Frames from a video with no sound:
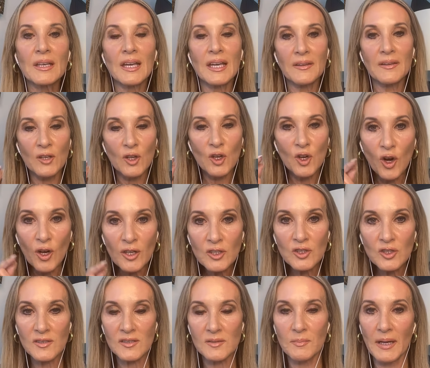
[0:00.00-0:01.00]
and the
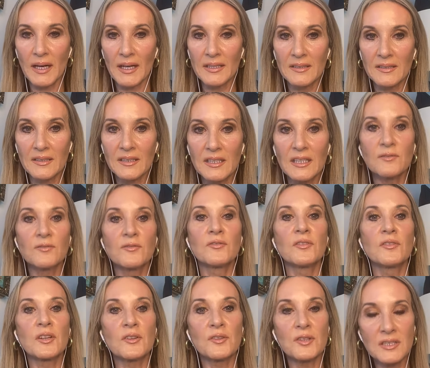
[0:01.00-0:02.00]
conscious mind get
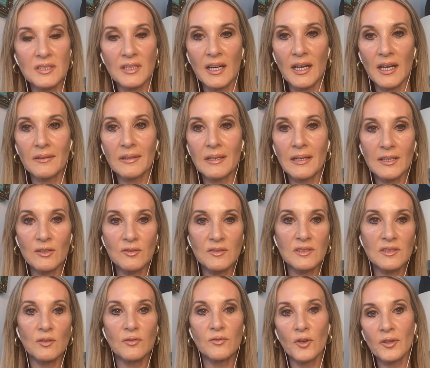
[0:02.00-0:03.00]
very tired. They're like your
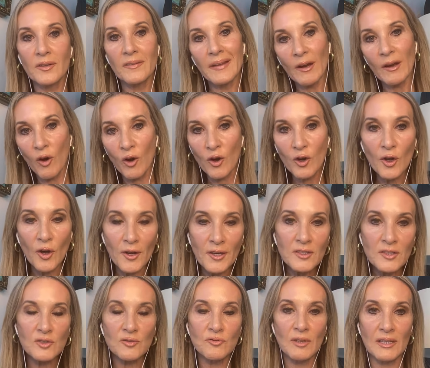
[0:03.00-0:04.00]
cell phone, they are
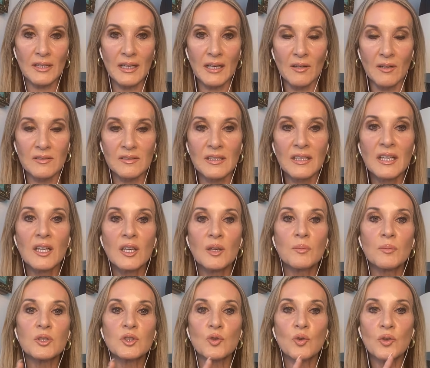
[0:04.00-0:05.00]
going to run out.
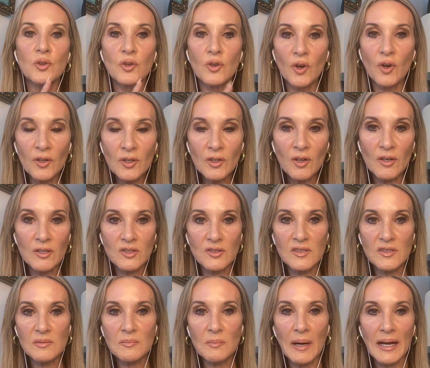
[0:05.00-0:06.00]
Mm. But your non
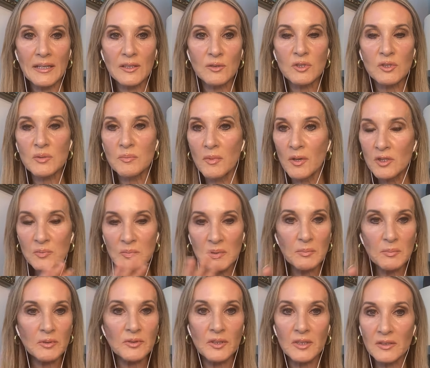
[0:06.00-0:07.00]
conscious mind, which most
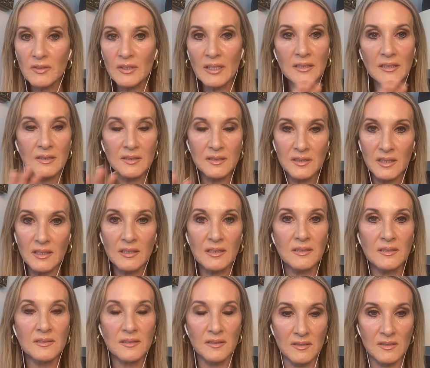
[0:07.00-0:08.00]
people don't even understand
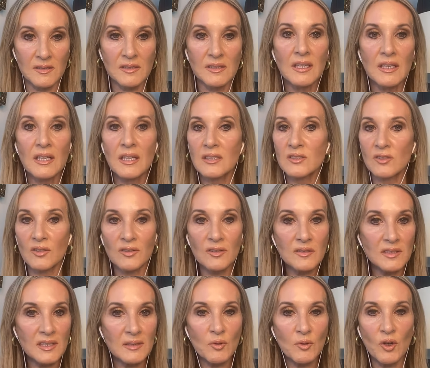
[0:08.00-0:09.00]
exists, it's not
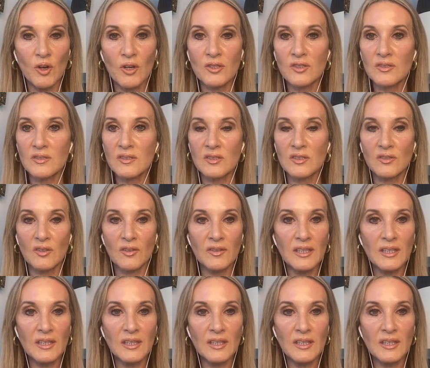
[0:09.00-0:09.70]
the subconscious, it's not